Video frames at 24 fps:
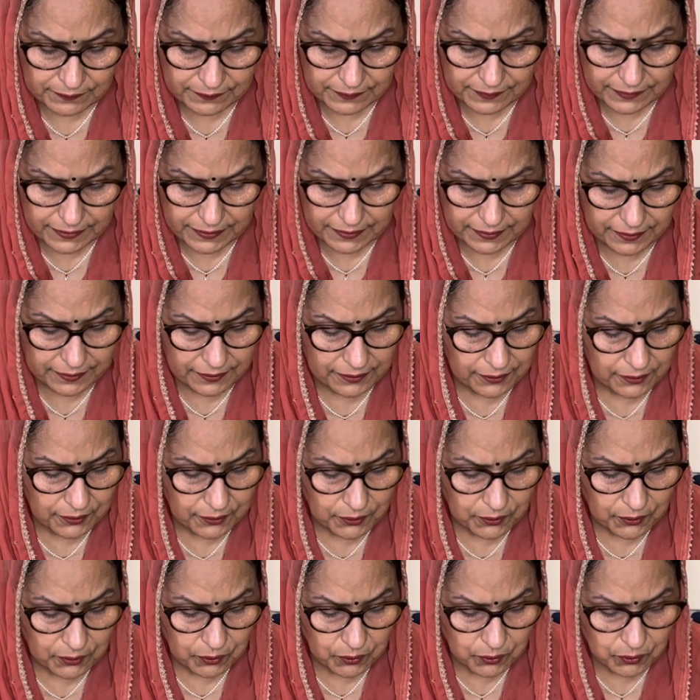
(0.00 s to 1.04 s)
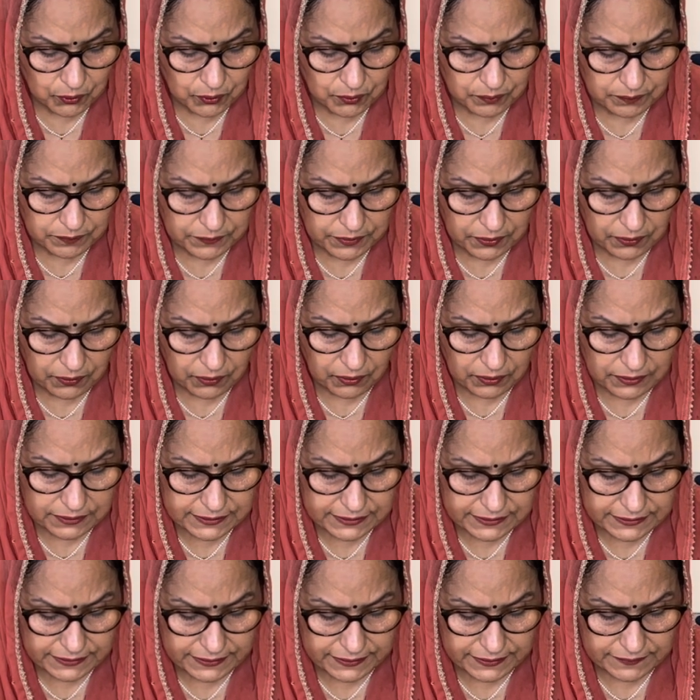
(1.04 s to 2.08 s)
They whom the Lord
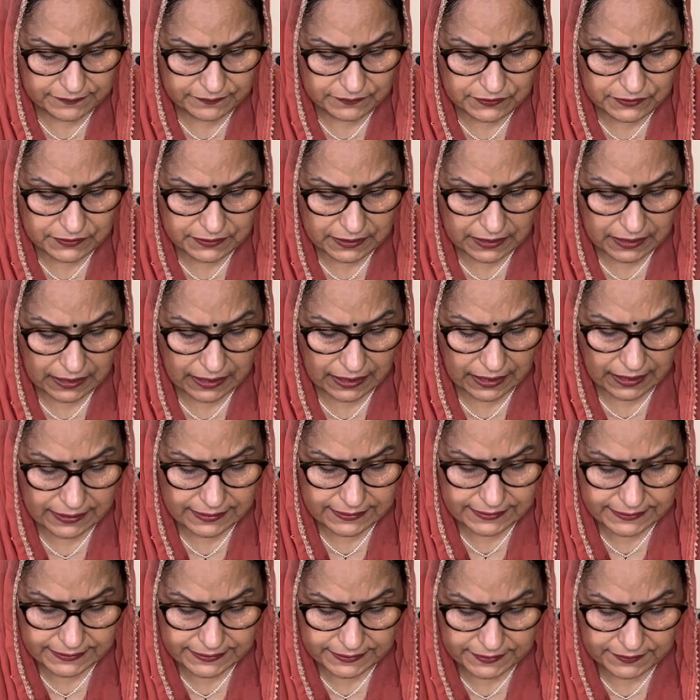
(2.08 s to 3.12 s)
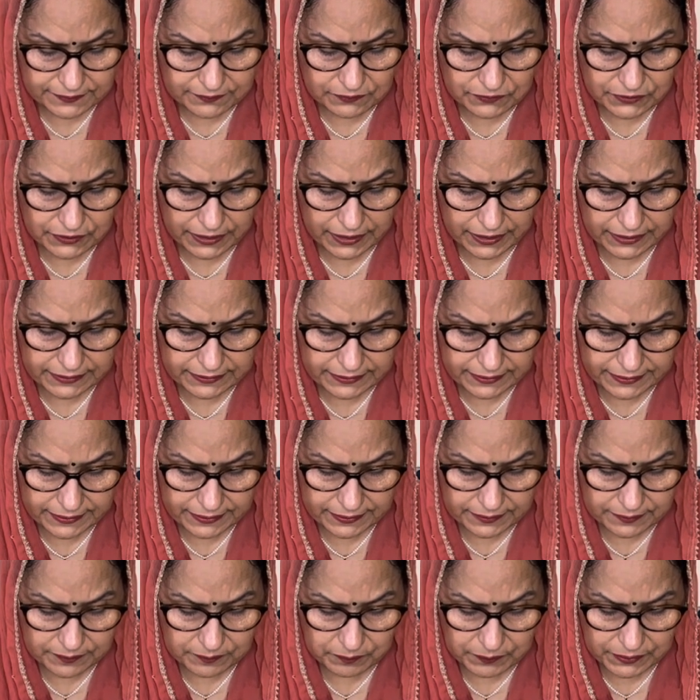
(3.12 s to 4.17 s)
saves are saved and
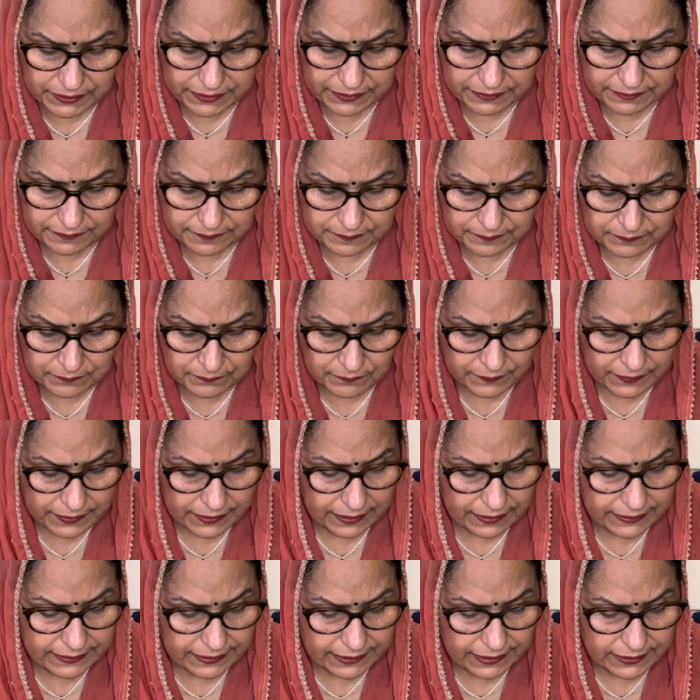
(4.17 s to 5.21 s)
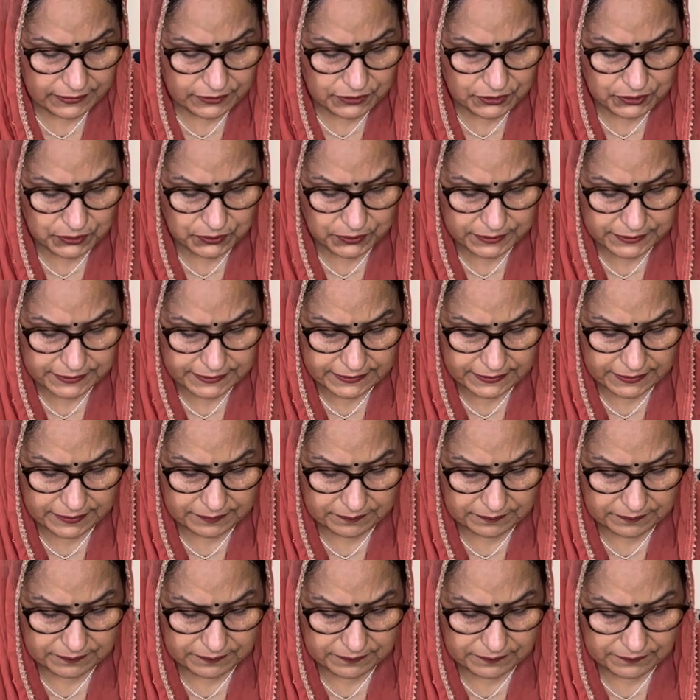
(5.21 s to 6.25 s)
they remain attached to his
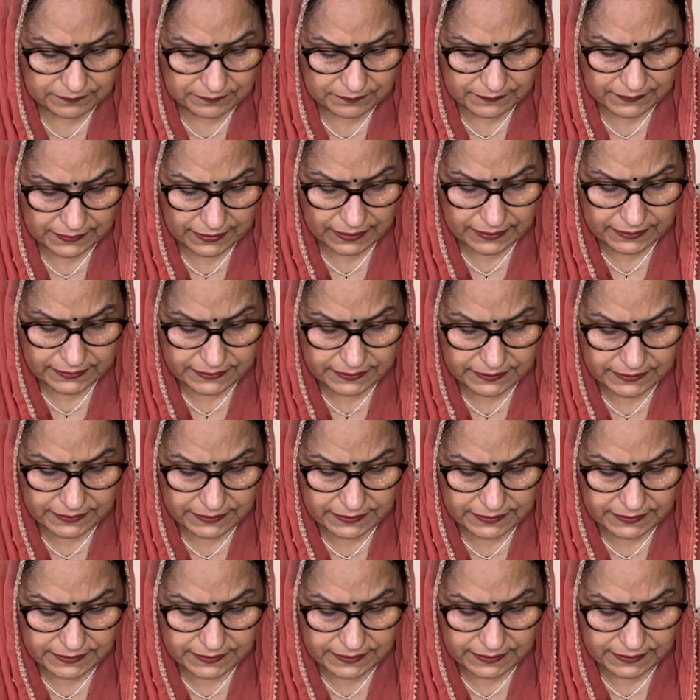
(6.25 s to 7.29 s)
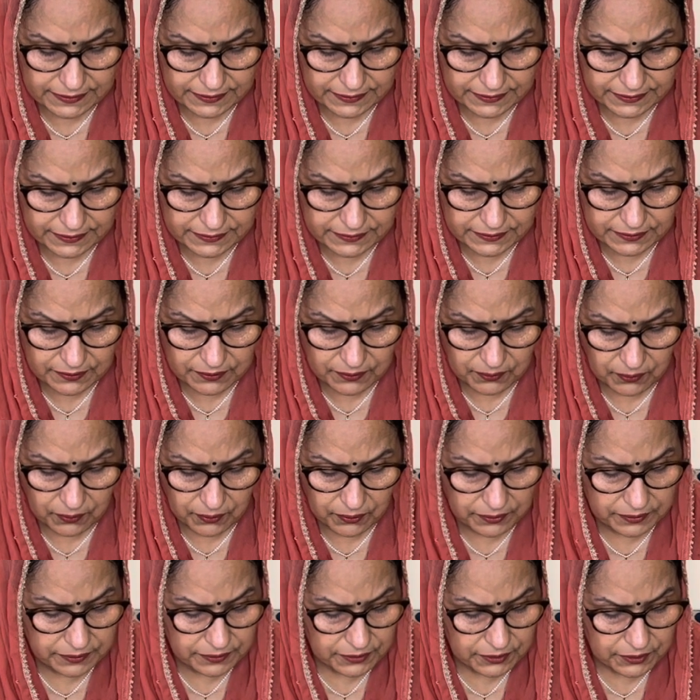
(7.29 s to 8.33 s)
name. Nanak says, the Creator
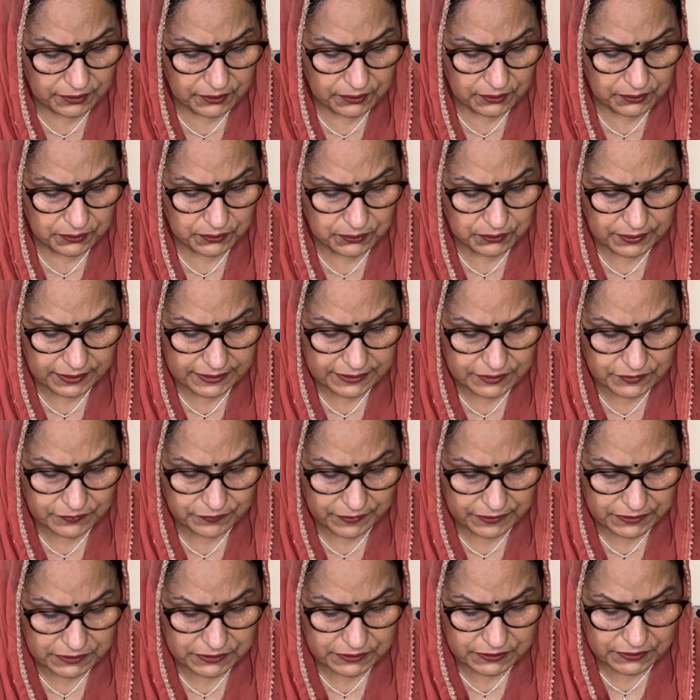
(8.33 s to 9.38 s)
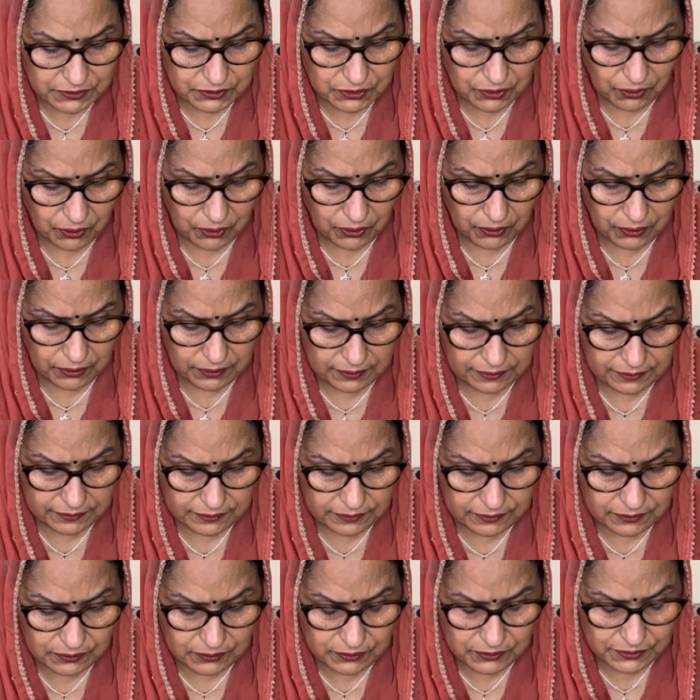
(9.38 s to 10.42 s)
Lord who has fashioned all
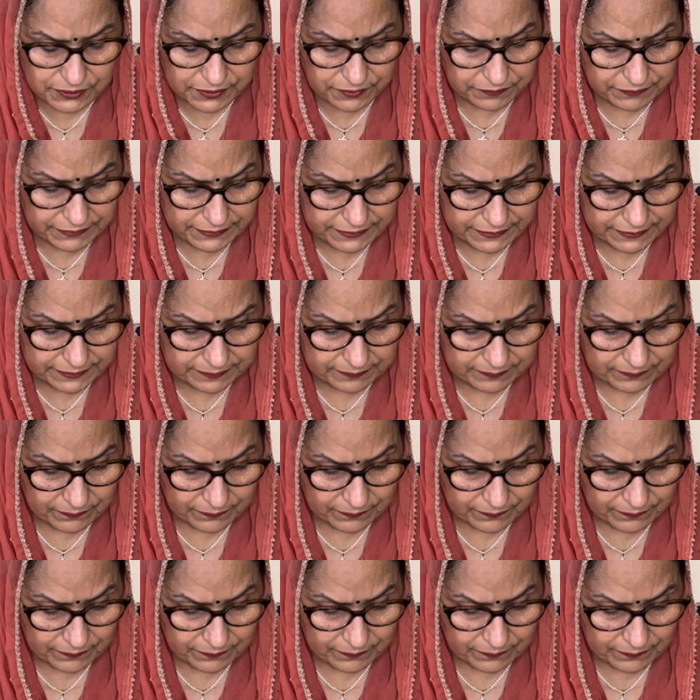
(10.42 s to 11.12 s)
knows everything.